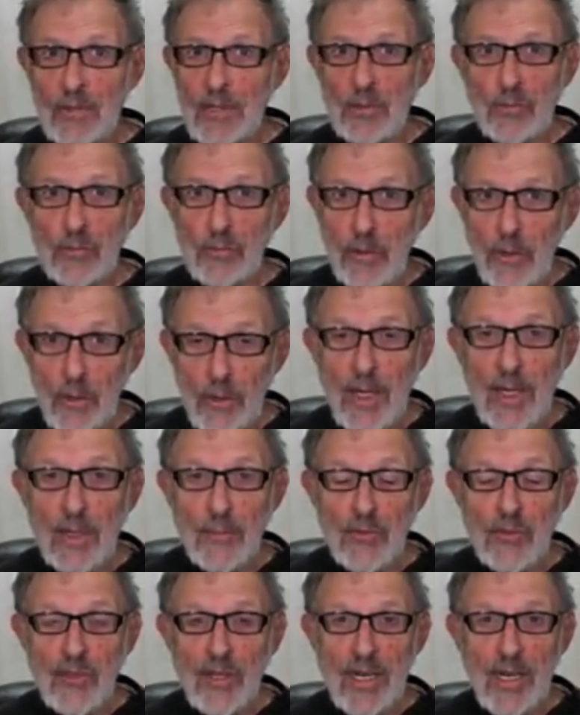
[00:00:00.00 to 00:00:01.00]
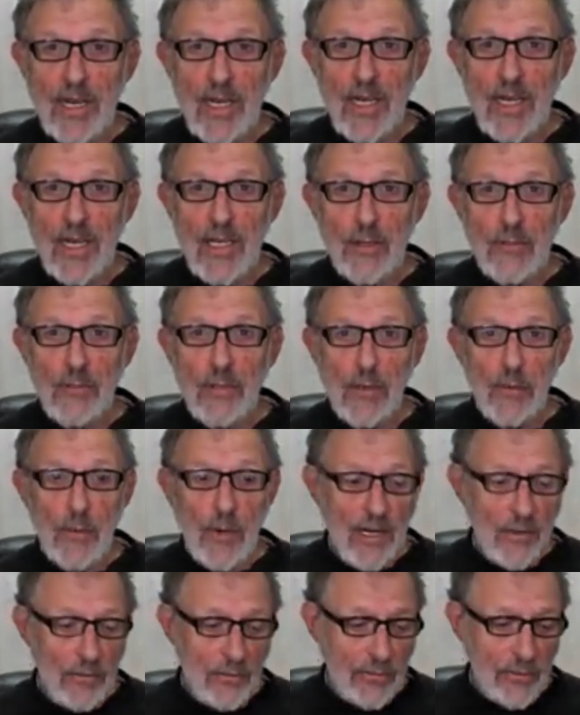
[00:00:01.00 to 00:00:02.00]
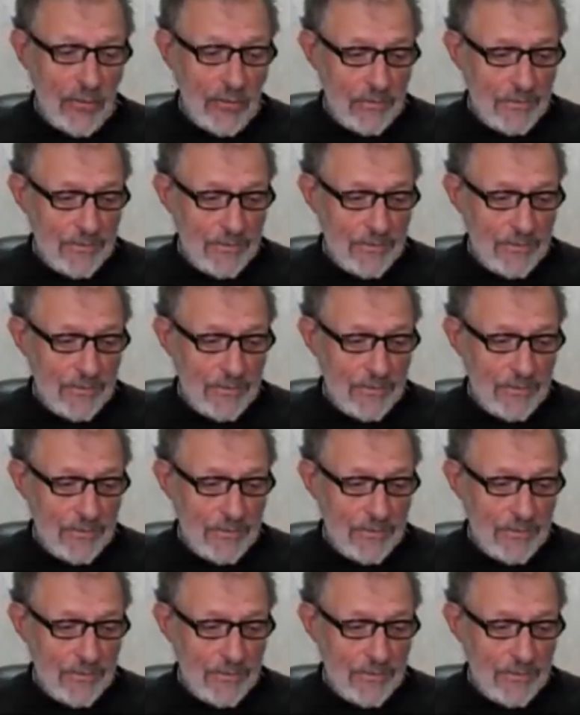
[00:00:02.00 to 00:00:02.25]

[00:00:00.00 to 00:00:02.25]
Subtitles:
program is dedicated to my wife.